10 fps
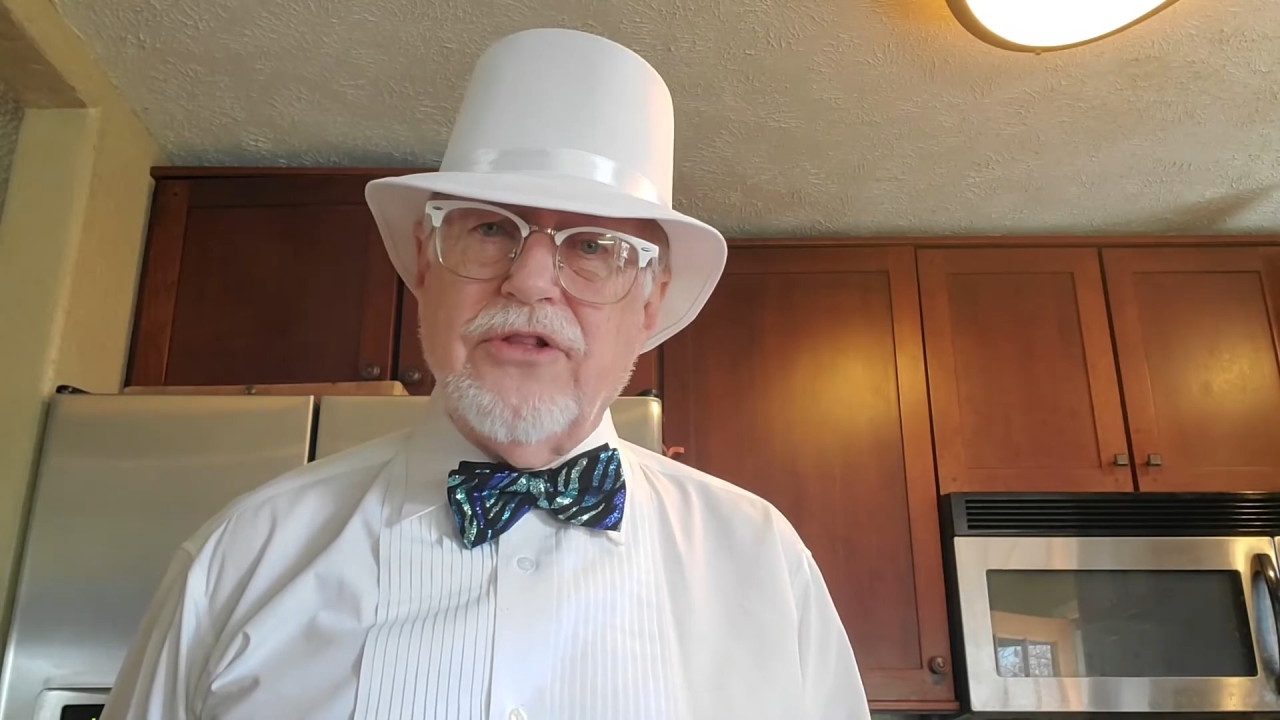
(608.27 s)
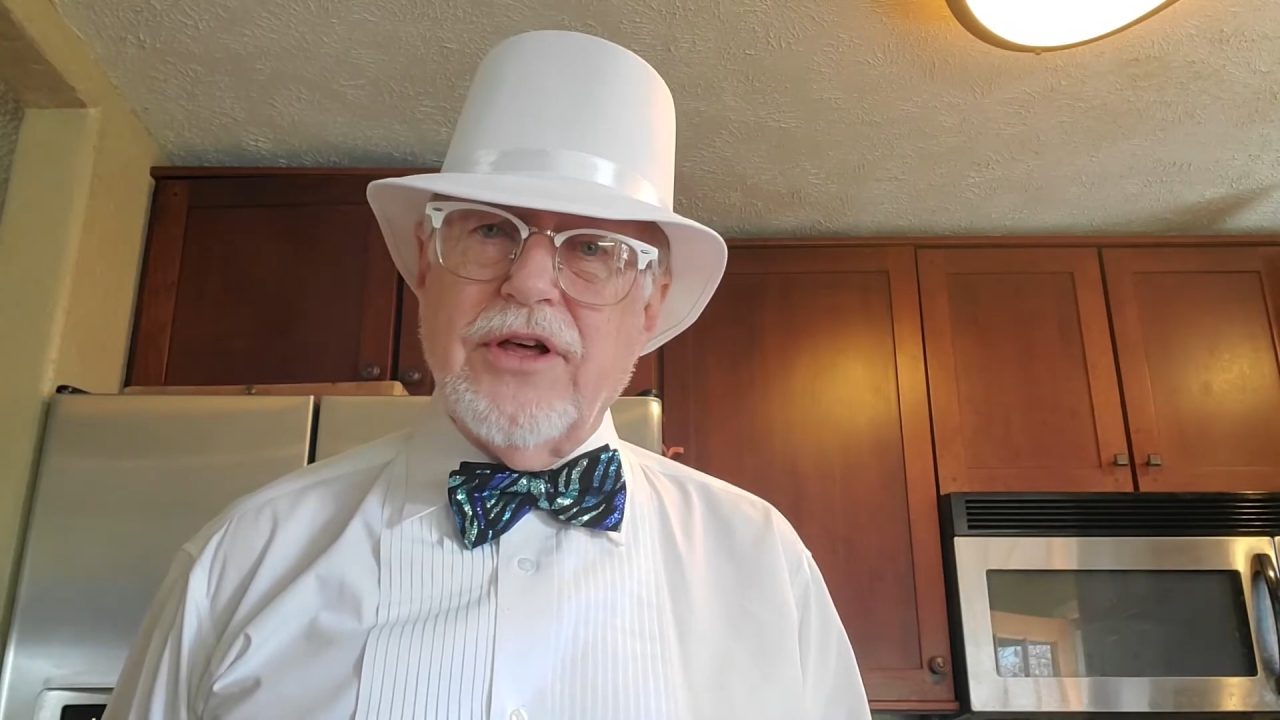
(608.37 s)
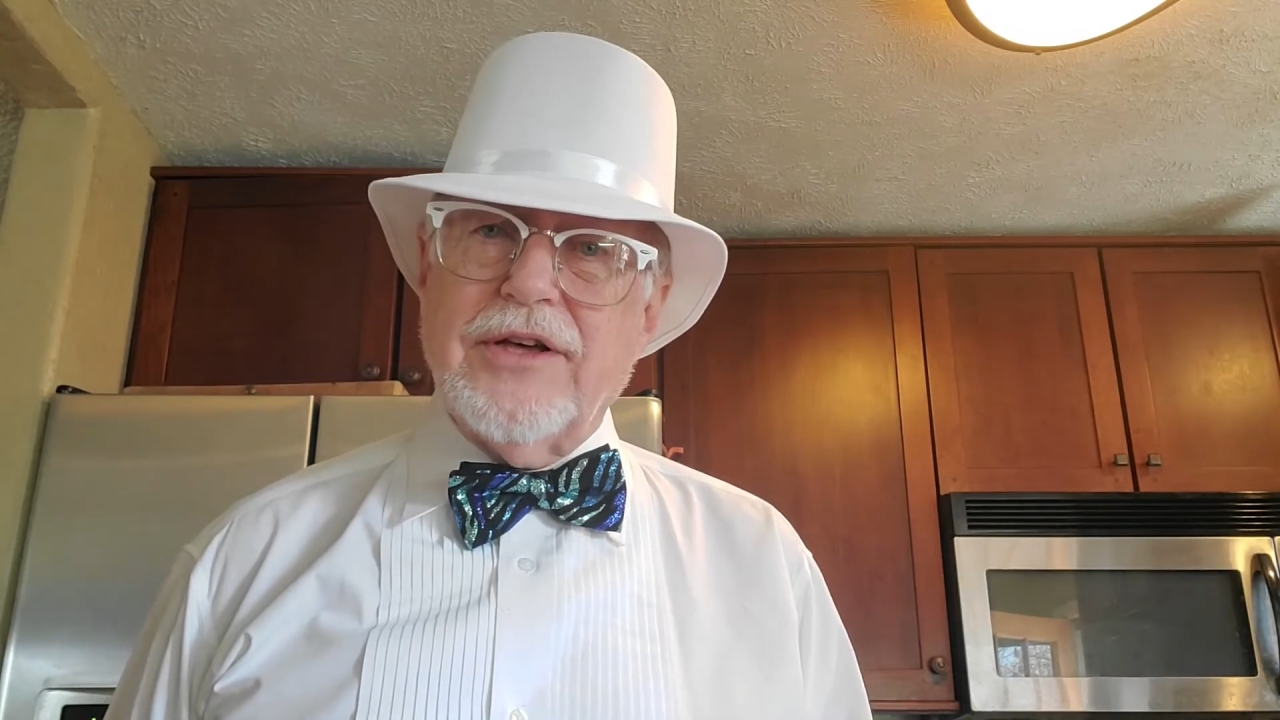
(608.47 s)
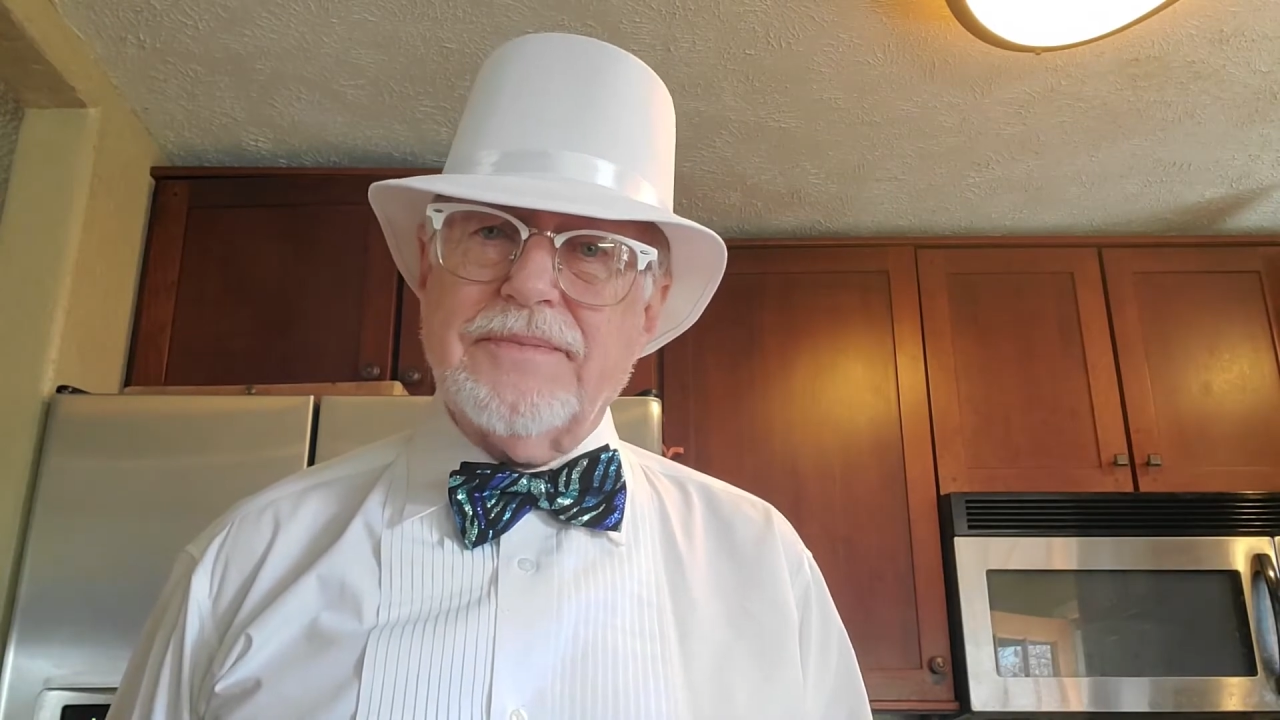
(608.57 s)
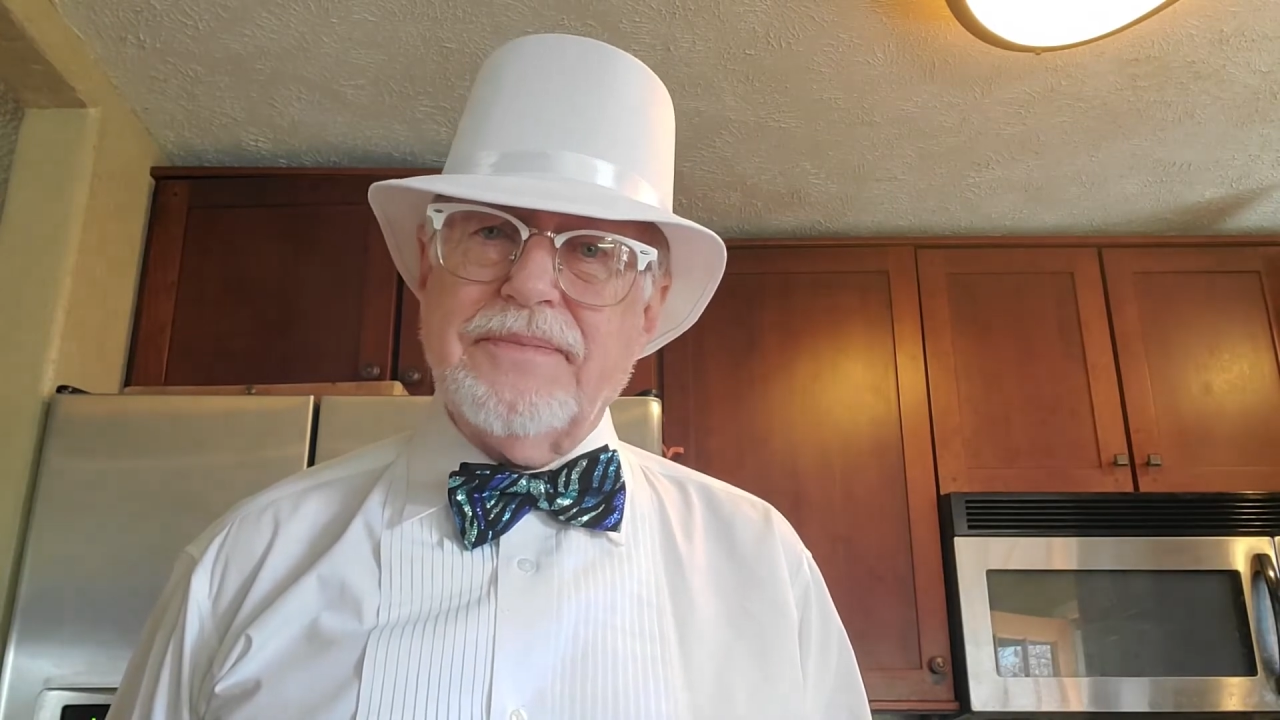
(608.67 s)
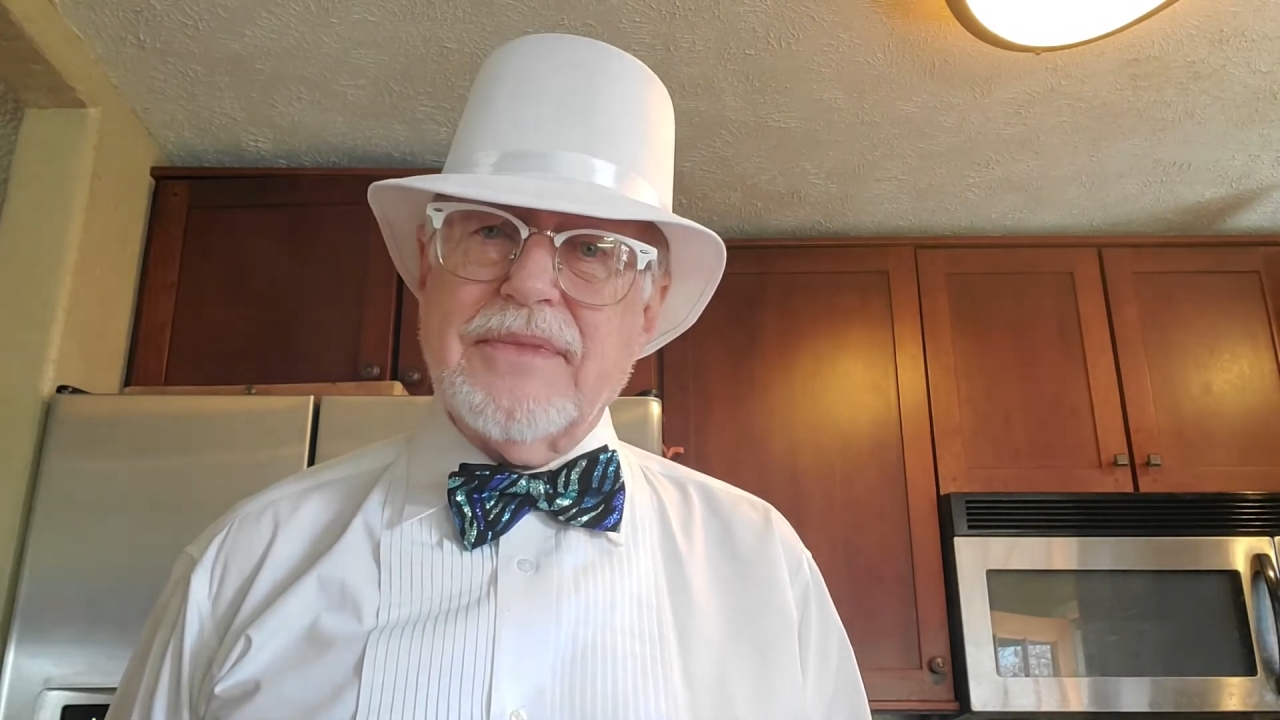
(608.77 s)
a